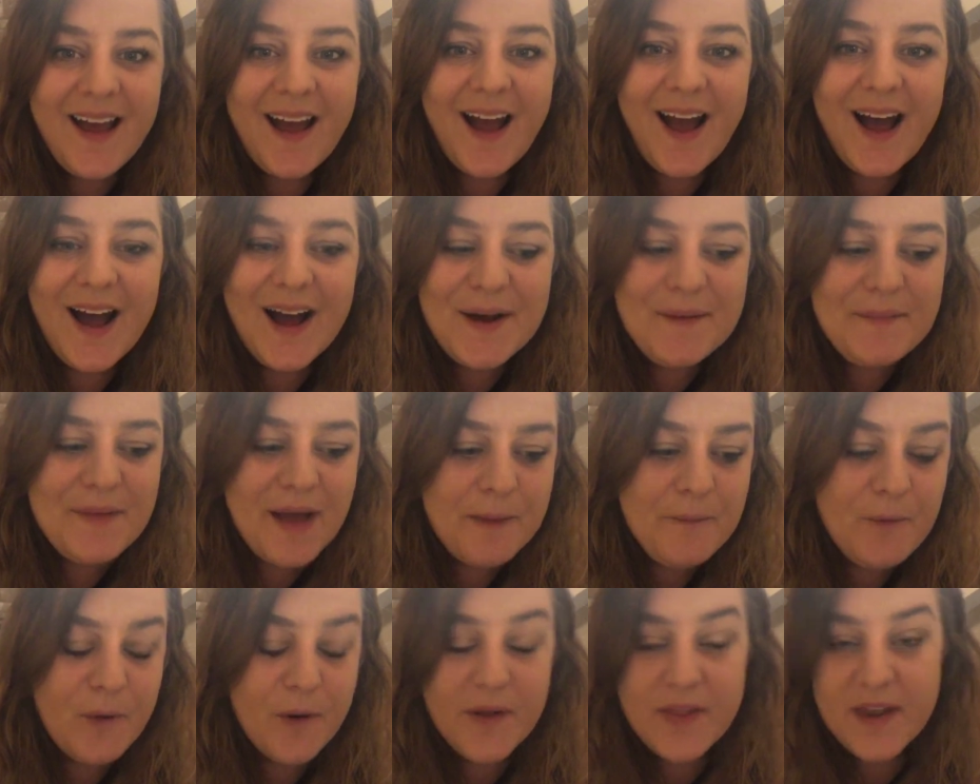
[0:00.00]

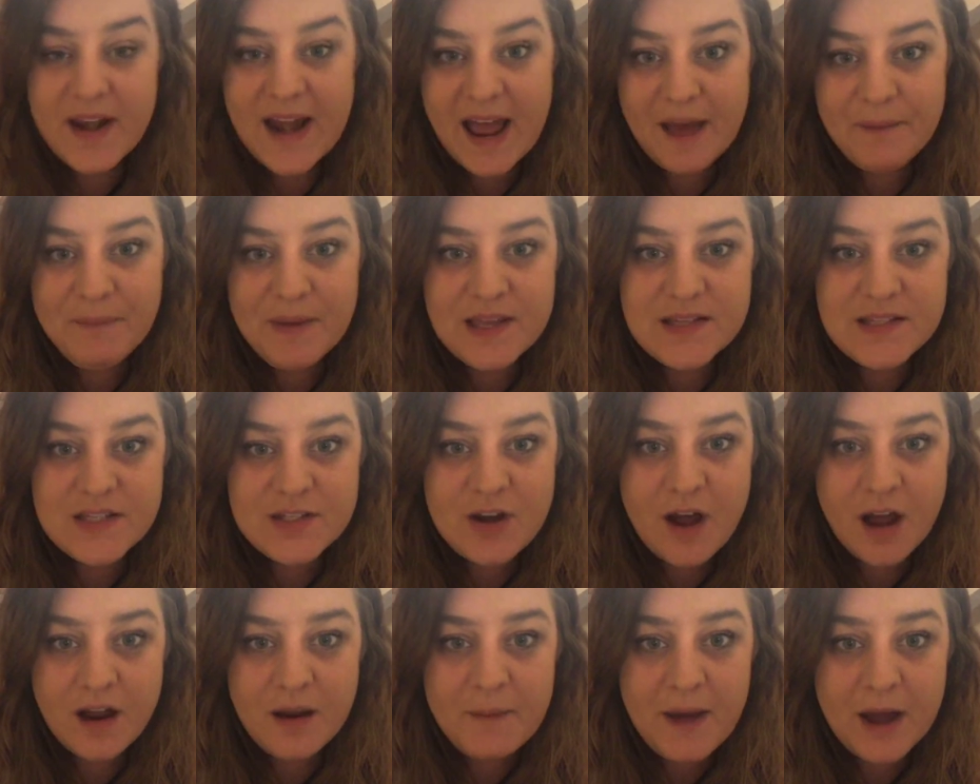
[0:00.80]
I'm more than happy to
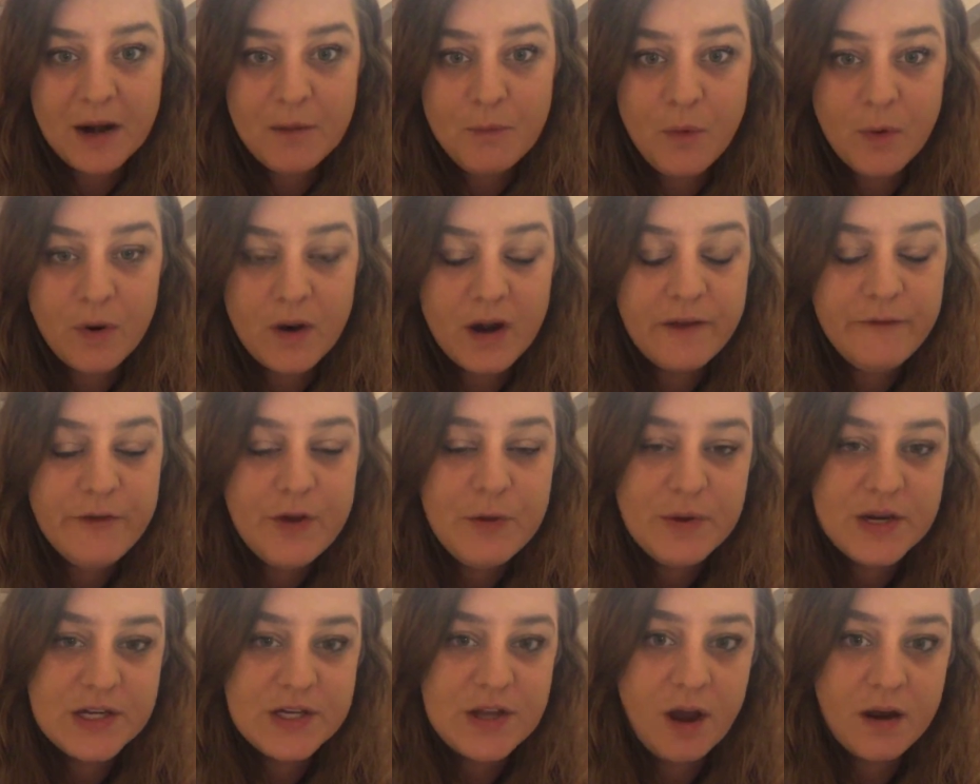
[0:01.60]
talk about it more if you
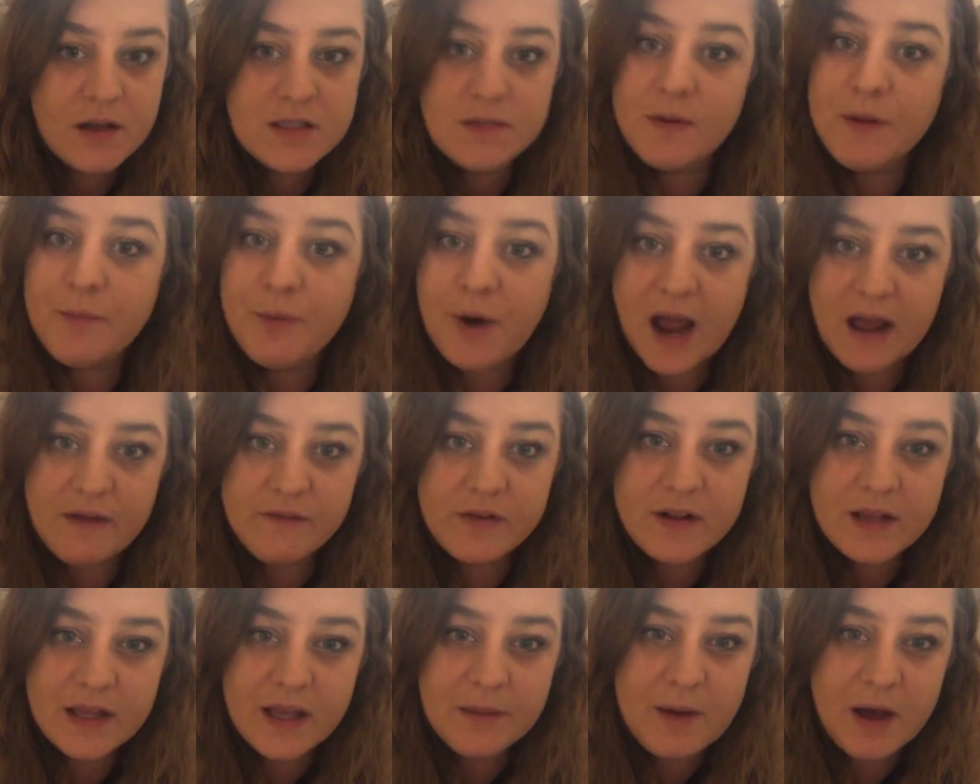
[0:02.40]
want to talk to me
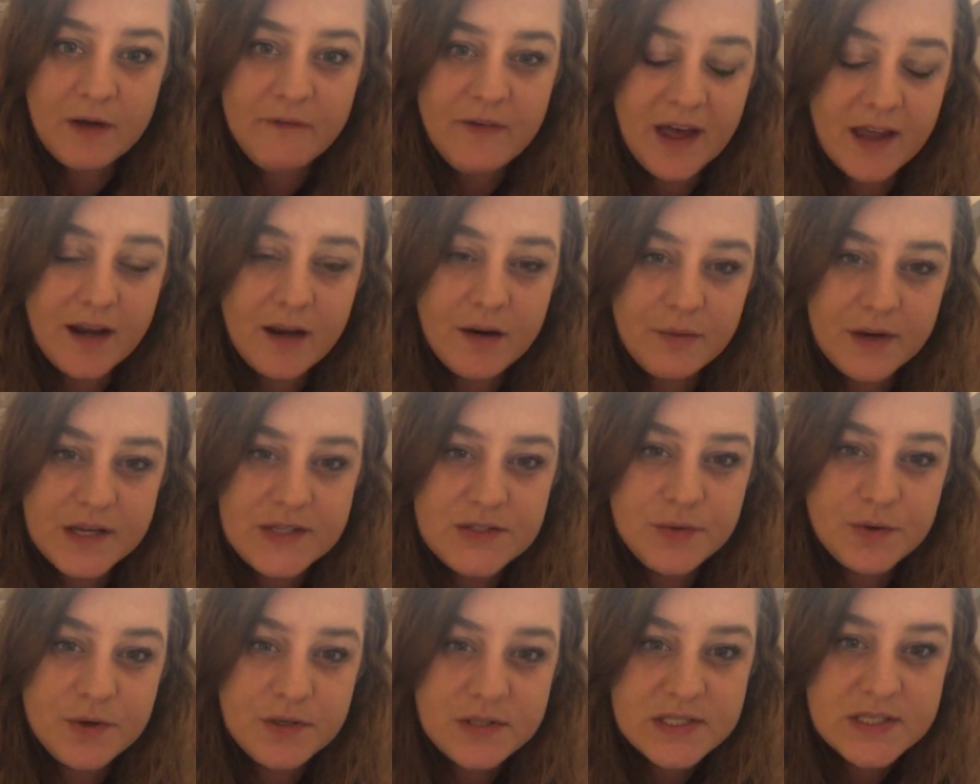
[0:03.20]
privately about finding
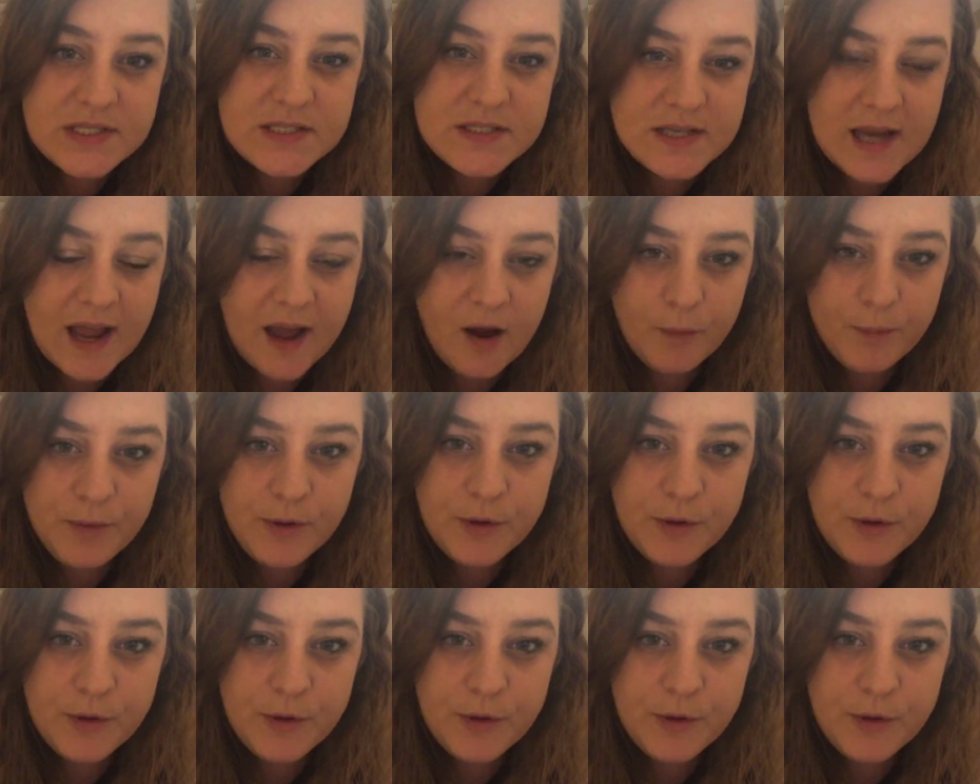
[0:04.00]
resources to help you